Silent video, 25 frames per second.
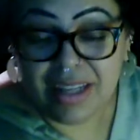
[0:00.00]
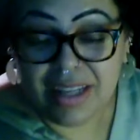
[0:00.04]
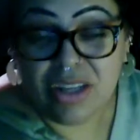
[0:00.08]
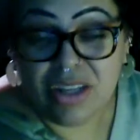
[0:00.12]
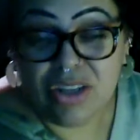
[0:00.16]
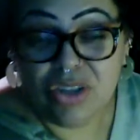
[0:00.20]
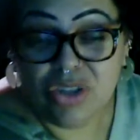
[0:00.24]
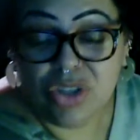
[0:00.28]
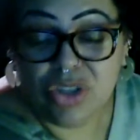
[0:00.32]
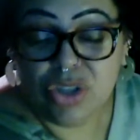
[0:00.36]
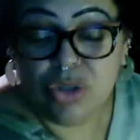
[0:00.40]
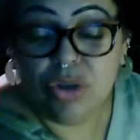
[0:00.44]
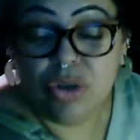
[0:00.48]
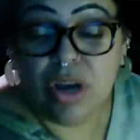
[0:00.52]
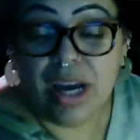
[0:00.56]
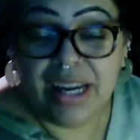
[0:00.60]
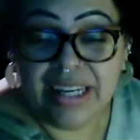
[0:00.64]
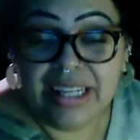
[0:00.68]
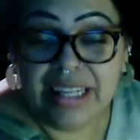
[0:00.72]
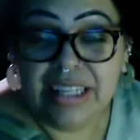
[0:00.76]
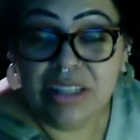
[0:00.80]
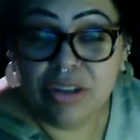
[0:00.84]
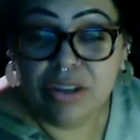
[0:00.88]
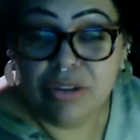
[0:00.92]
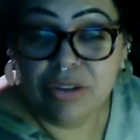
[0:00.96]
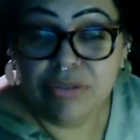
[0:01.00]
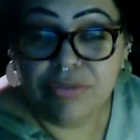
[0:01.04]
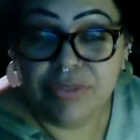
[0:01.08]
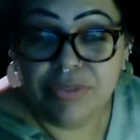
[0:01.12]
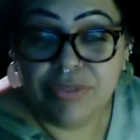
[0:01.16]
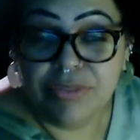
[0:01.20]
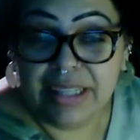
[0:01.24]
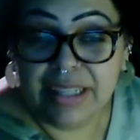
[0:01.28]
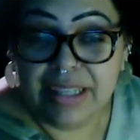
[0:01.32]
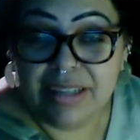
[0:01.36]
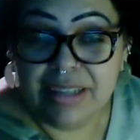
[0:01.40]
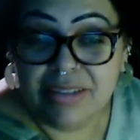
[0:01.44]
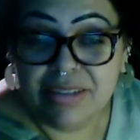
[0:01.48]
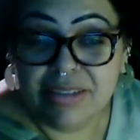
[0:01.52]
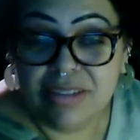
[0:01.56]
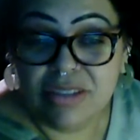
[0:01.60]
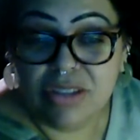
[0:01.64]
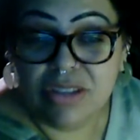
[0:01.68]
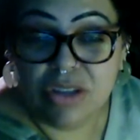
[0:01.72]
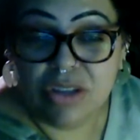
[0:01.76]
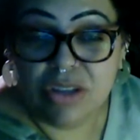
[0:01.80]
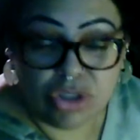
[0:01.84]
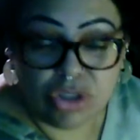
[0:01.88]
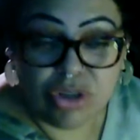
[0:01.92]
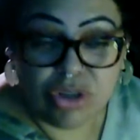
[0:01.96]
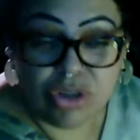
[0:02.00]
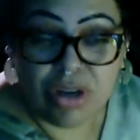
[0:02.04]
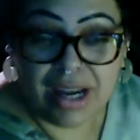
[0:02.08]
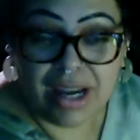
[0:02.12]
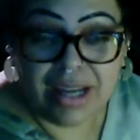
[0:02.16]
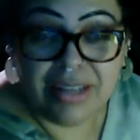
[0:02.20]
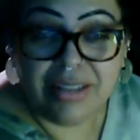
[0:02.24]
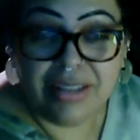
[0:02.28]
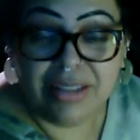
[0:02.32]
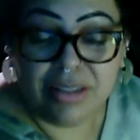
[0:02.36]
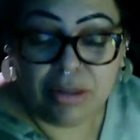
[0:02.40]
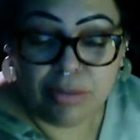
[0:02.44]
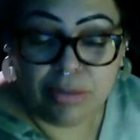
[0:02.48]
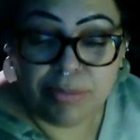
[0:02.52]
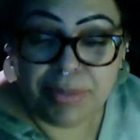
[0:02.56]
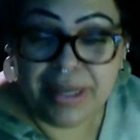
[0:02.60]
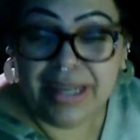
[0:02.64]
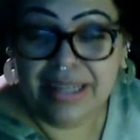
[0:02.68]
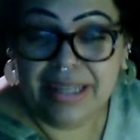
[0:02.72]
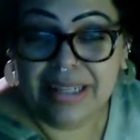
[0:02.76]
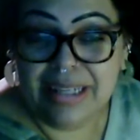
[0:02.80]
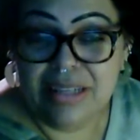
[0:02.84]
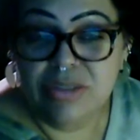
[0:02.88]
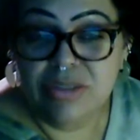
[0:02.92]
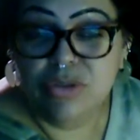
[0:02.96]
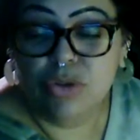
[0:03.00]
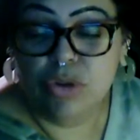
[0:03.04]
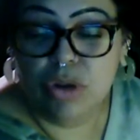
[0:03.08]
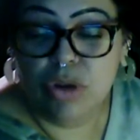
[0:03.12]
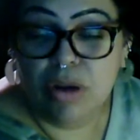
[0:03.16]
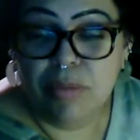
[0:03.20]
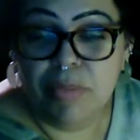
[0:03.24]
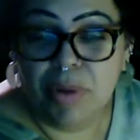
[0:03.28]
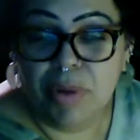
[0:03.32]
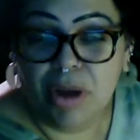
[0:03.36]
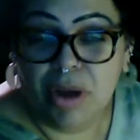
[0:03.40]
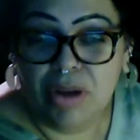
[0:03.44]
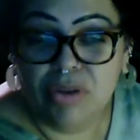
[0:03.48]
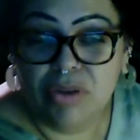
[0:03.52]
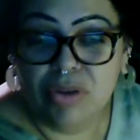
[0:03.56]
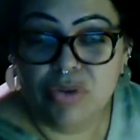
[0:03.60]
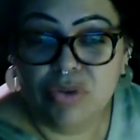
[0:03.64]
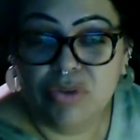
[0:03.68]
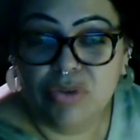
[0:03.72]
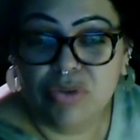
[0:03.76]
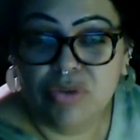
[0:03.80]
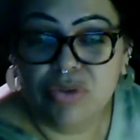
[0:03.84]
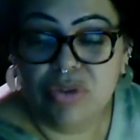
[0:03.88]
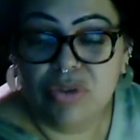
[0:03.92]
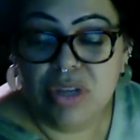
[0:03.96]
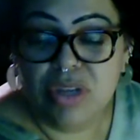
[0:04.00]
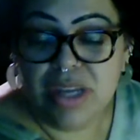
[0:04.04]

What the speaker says: Because you got in your feelings, because you got your panties or your boxers